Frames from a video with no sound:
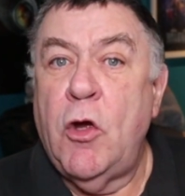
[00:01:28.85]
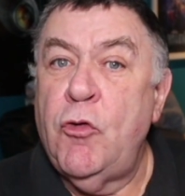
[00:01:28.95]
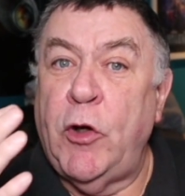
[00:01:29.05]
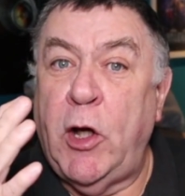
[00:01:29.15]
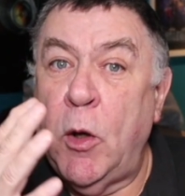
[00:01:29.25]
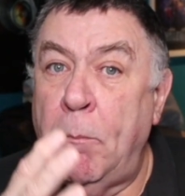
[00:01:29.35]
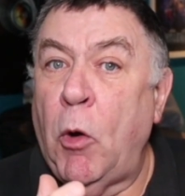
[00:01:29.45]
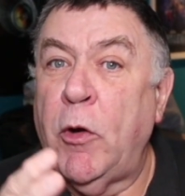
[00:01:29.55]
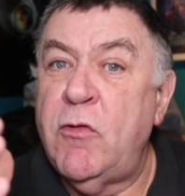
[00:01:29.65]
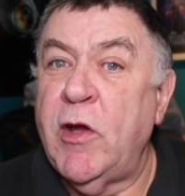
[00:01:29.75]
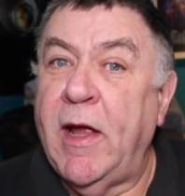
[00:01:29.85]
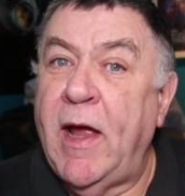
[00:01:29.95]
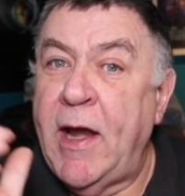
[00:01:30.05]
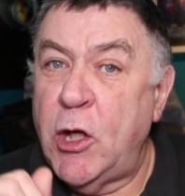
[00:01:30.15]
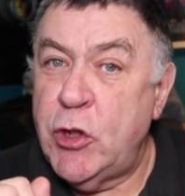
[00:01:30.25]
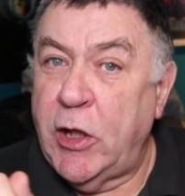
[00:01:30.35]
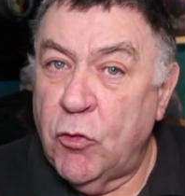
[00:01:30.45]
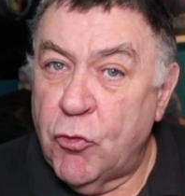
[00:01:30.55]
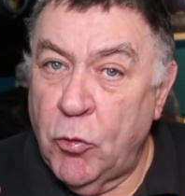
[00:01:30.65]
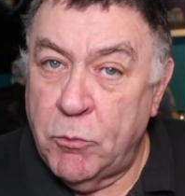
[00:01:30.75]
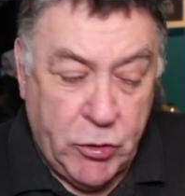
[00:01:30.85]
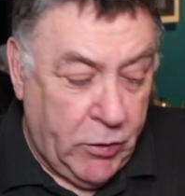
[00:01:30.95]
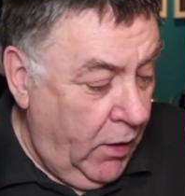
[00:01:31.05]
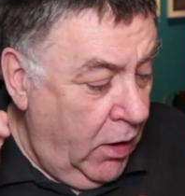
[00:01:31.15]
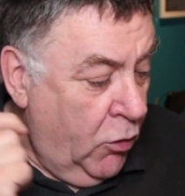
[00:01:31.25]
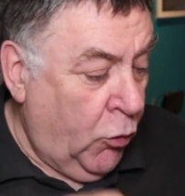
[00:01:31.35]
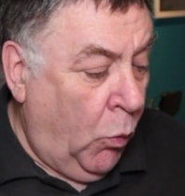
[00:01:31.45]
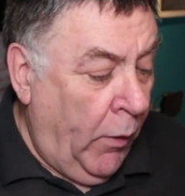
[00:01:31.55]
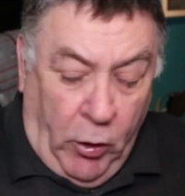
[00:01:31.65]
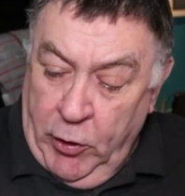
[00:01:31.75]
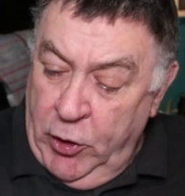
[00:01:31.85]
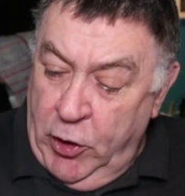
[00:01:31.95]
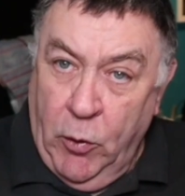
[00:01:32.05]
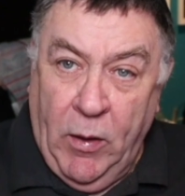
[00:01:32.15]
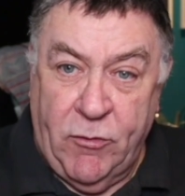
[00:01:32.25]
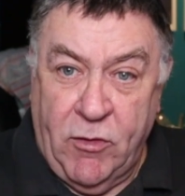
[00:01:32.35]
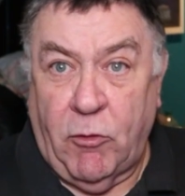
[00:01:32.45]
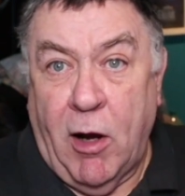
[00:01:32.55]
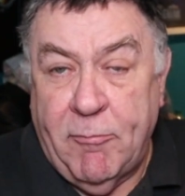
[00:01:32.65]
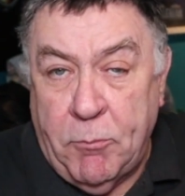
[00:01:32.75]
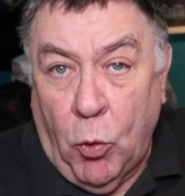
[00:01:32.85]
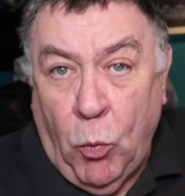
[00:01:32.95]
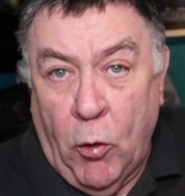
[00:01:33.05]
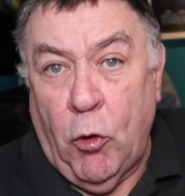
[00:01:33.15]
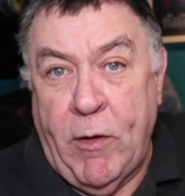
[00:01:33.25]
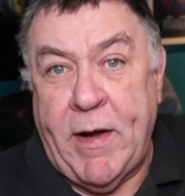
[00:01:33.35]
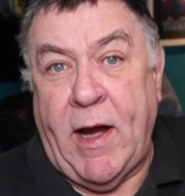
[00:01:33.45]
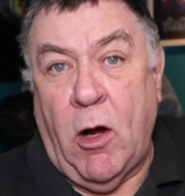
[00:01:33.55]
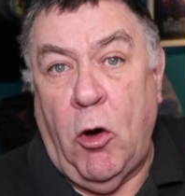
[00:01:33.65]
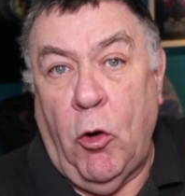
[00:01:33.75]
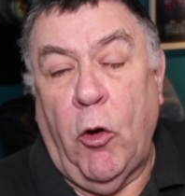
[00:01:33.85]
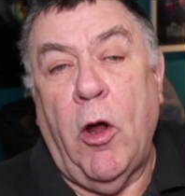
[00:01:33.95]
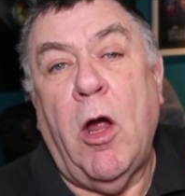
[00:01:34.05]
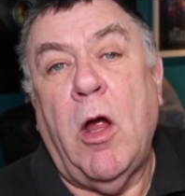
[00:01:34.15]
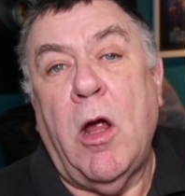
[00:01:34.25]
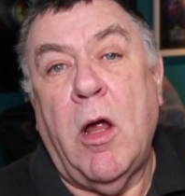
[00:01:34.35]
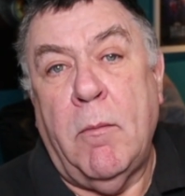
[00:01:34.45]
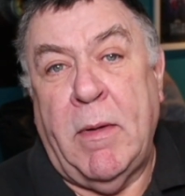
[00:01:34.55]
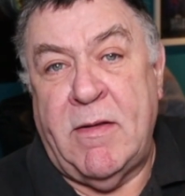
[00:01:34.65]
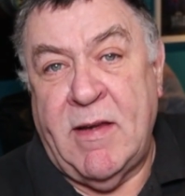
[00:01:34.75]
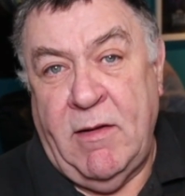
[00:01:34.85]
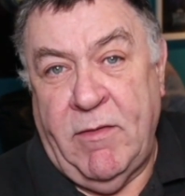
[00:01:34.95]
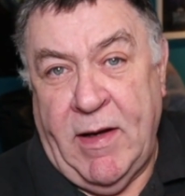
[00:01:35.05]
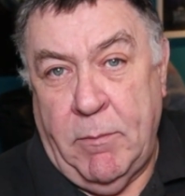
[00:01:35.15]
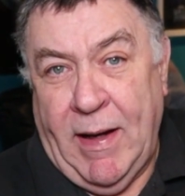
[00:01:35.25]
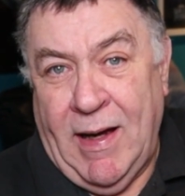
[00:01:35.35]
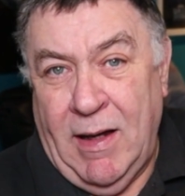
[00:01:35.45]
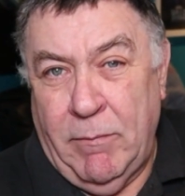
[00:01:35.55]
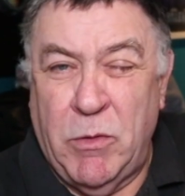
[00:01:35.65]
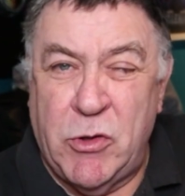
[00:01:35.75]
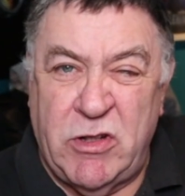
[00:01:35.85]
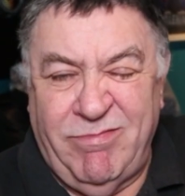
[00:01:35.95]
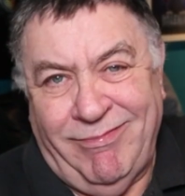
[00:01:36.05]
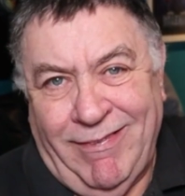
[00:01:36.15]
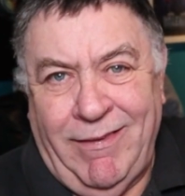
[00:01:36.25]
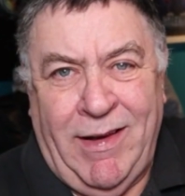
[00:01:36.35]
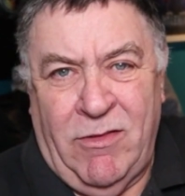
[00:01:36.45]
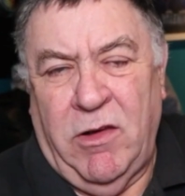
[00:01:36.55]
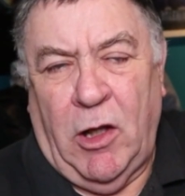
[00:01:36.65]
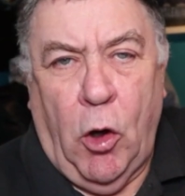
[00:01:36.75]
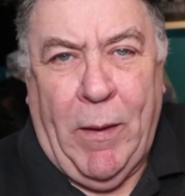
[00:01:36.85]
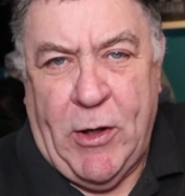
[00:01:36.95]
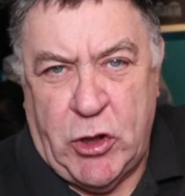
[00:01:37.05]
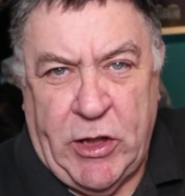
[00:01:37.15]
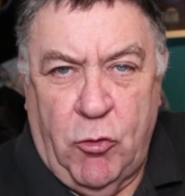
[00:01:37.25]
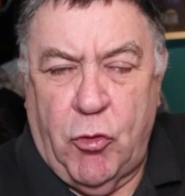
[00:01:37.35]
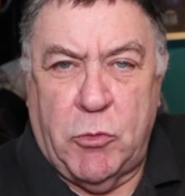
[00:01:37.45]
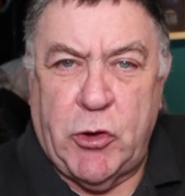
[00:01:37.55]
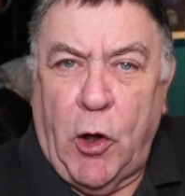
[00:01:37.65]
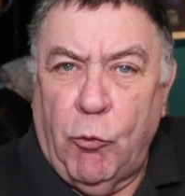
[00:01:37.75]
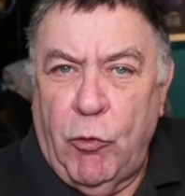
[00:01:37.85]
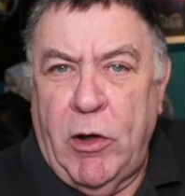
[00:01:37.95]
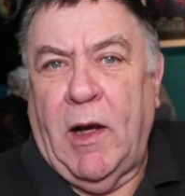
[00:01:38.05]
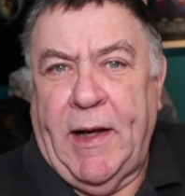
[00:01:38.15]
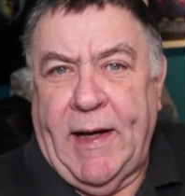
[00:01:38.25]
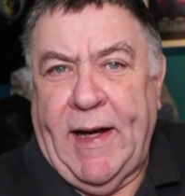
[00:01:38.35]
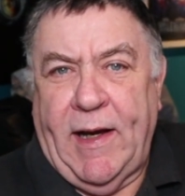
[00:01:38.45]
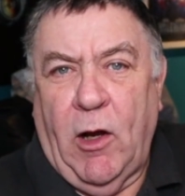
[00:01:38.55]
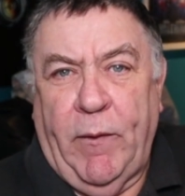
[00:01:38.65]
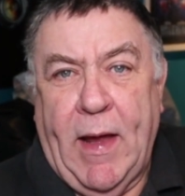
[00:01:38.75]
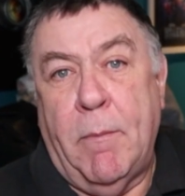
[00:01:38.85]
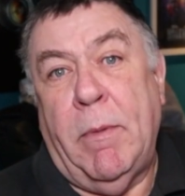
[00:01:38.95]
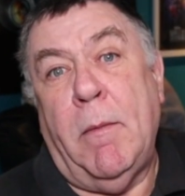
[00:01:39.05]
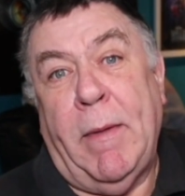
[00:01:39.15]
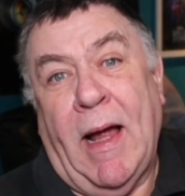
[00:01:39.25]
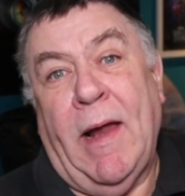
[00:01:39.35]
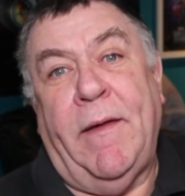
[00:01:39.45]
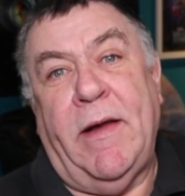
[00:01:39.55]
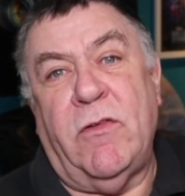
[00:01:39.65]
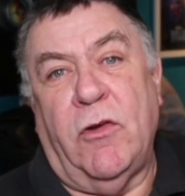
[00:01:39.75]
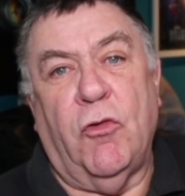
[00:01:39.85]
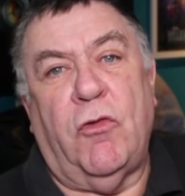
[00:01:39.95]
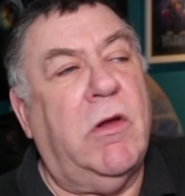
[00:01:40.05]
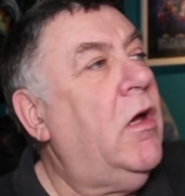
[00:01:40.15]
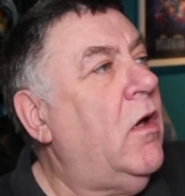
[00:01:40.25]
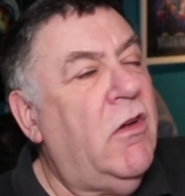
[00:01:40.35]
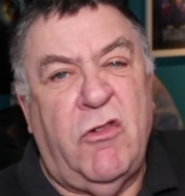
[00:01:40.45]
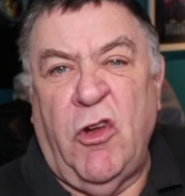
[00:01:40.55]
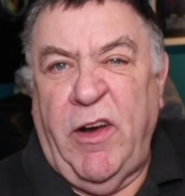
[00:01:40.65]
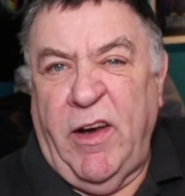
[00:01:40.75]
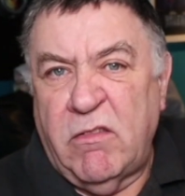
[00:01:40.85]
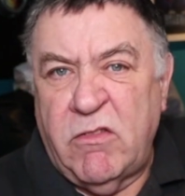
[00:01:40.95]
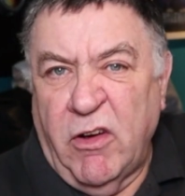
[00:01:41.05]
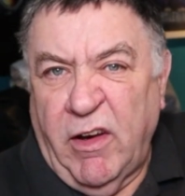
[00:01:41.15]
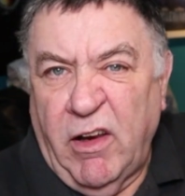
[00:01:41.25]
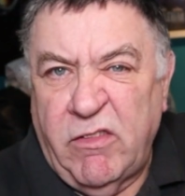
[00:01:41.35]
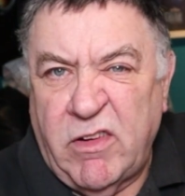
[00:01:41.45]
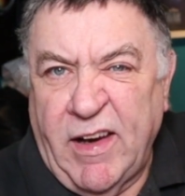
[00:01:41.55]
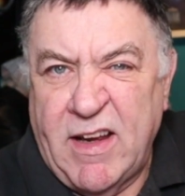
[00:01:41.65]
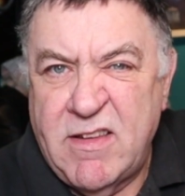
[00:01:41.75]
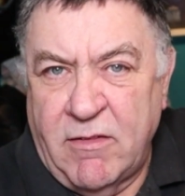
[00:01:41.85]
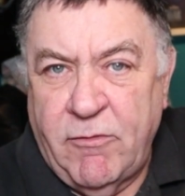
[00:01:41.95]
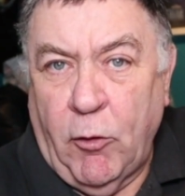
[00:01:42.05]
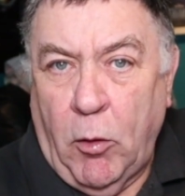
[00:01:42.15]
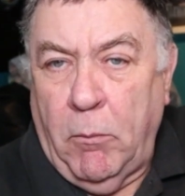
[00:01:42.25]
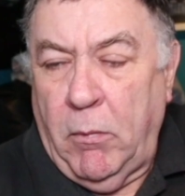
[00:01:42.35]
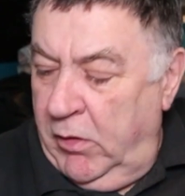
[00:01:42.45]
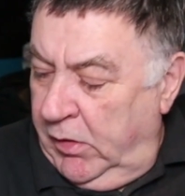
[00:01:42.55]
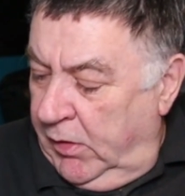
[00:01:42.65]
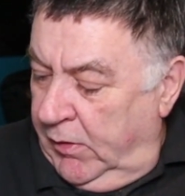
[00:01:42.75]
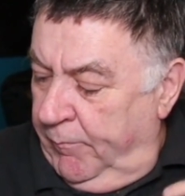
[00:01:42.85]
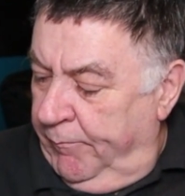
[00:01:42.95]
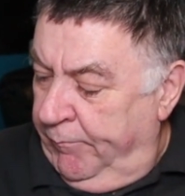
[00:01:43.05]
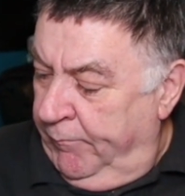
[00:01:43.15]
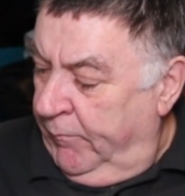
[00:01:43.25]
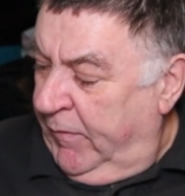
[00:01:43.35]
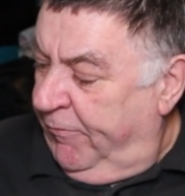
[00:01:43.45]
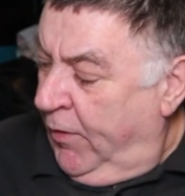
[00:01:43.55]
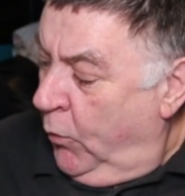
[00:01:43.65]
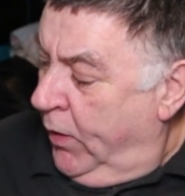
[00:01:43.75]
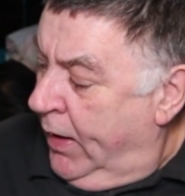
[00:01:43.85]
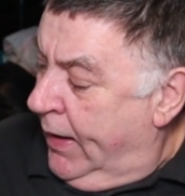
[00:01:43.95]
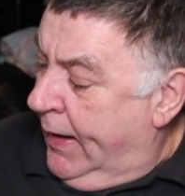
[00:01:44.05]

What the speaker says: So you can monitor your energy consumption. So what I'm going to do is I've put one already on my TV behind me, which is low energy consumption. I don't really need it on there, but it'd be handy to just connect it from my phone.